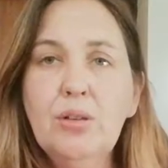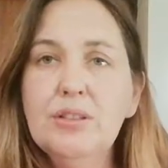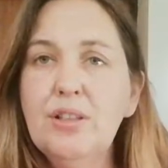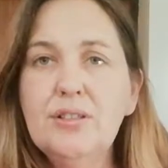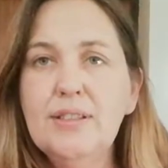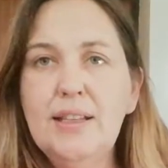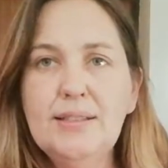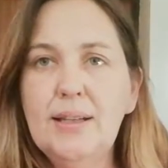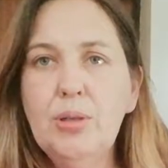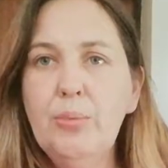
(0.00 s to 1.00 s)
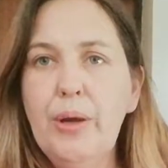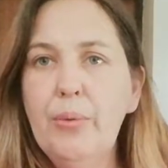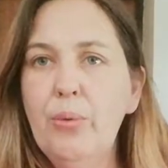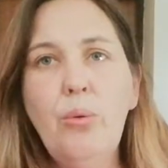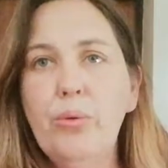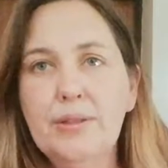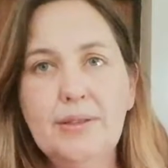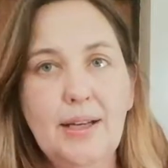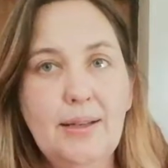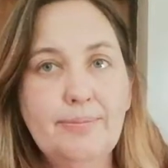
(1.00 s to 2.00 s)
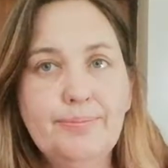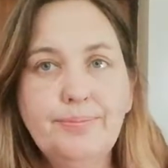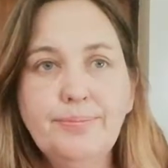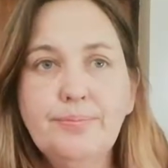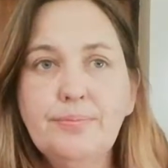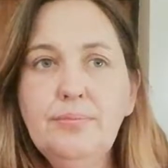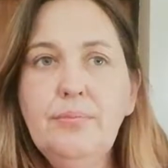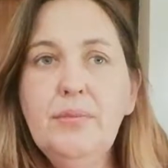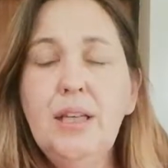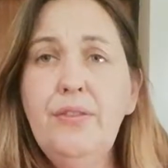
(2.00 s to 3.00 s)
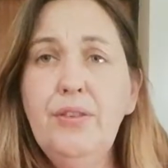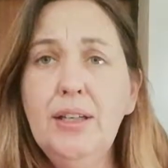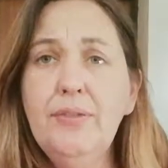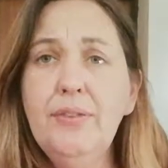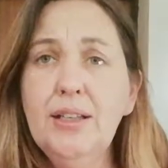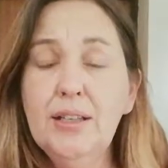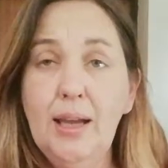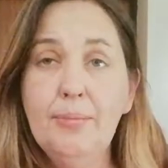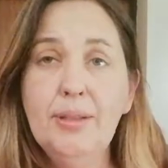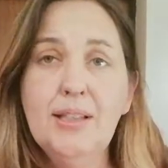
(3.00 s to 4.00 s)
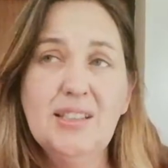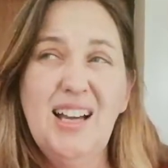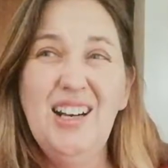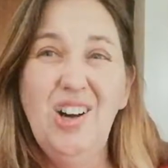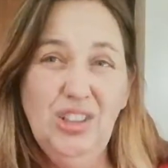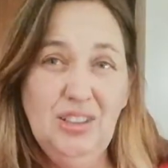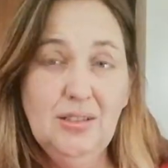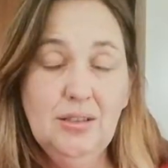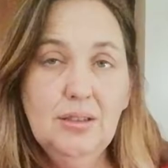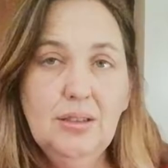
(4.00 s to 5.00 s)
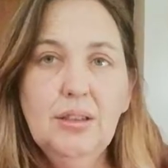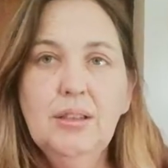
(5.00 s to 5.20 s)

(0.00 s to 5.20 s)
because those are things I'm going to wear all the time. If you live in a climate that's kind of hot,